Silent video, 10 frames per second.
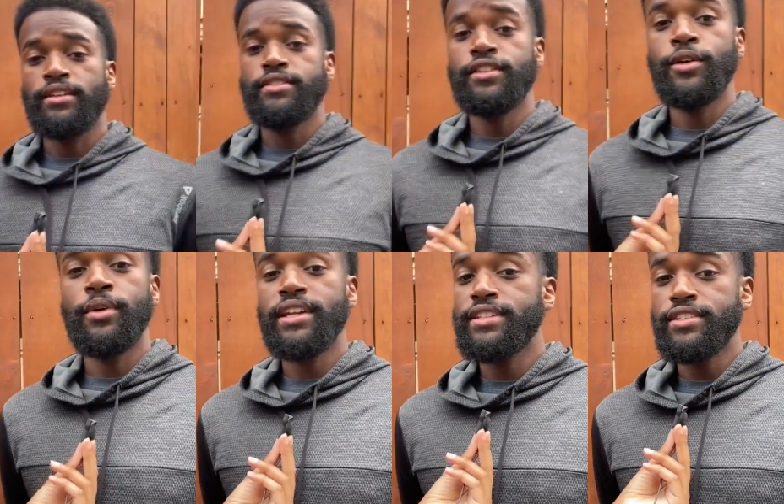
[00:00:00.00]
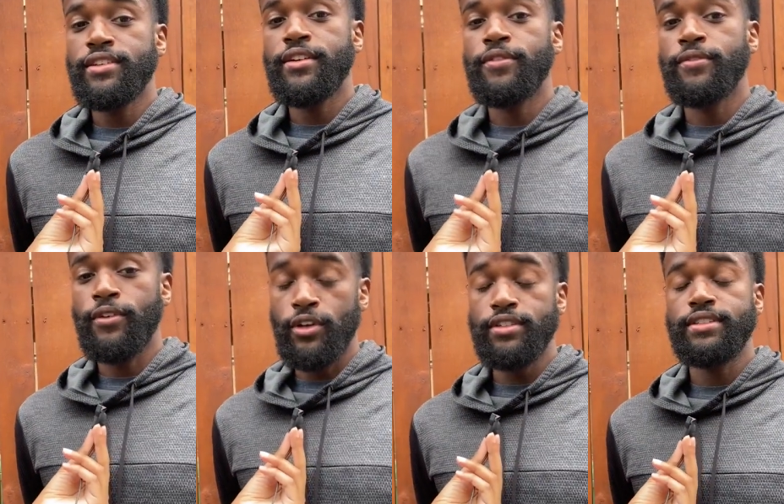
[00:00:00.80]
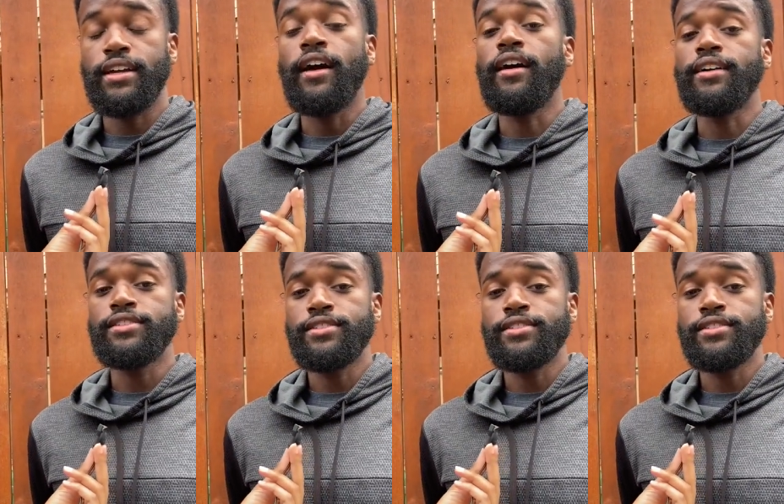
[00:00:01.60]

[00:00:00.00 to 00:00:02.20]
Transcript: So you want to consider first the cost.